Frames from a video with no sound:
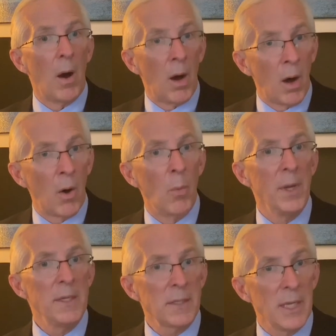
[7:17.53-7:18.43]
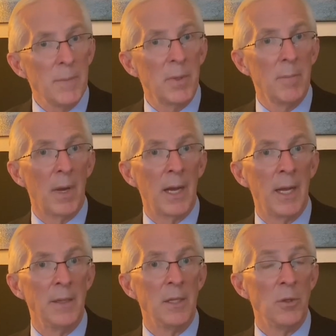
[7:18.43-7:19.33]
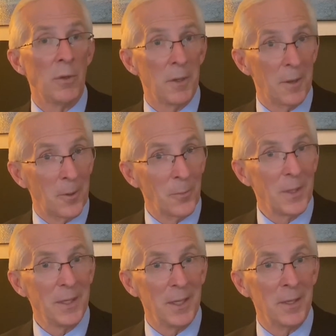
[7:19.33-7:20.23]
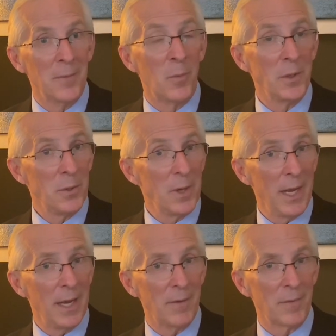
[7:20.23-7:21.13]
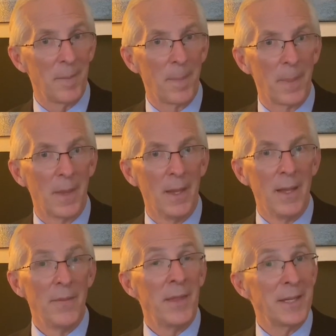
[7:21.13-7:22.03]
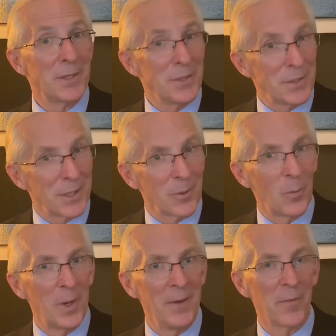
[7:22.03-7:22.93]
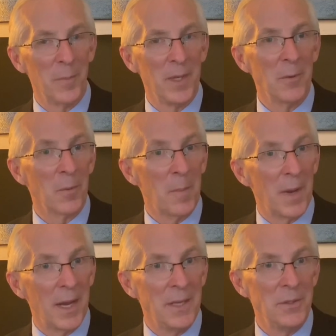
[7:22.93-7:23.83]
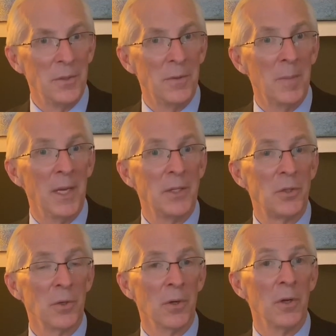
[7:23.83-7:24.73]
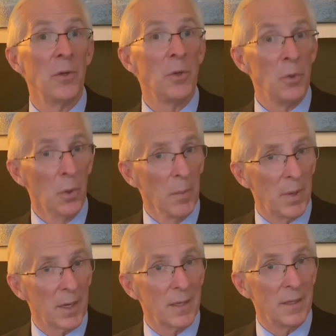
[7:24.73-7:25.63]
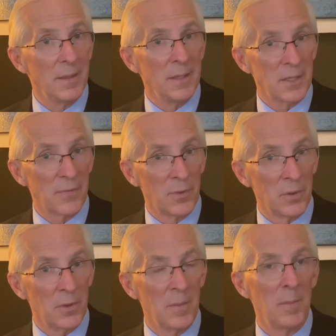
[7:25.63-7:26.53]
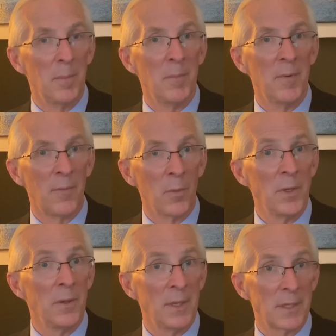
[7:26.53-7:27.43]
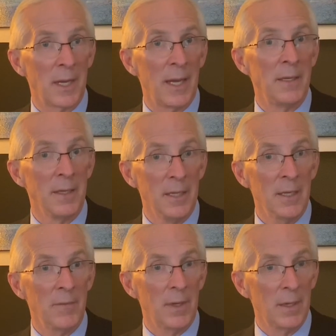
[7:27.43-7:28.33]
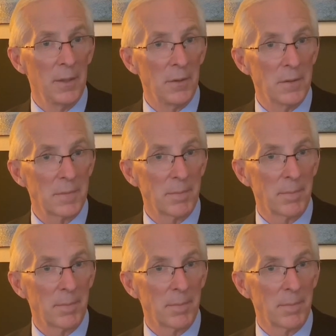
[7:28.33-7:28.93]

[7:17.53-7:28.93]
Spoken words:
Always keep in mind that you can only give what you have. That's a gentle way for me to remind you to make sure your bucket is full before you decide to give to others.